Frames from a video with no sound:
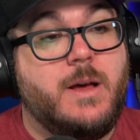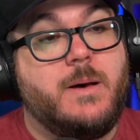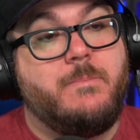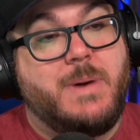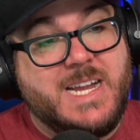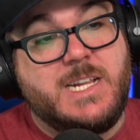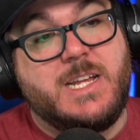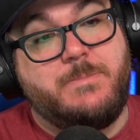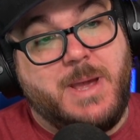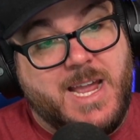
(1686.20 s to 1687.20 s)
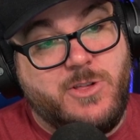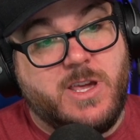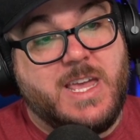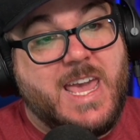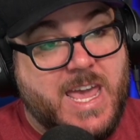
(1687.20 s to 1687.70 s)
Might and
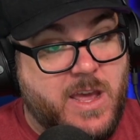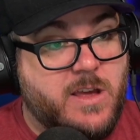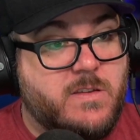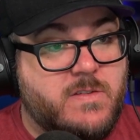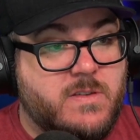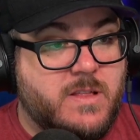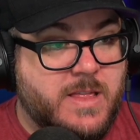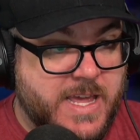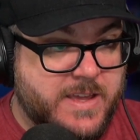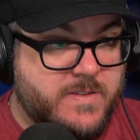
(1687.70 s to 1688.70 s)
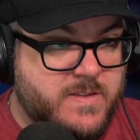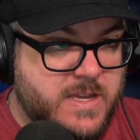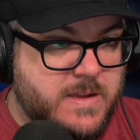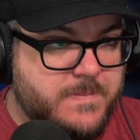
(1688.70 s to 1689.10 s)
Magic X Legacy.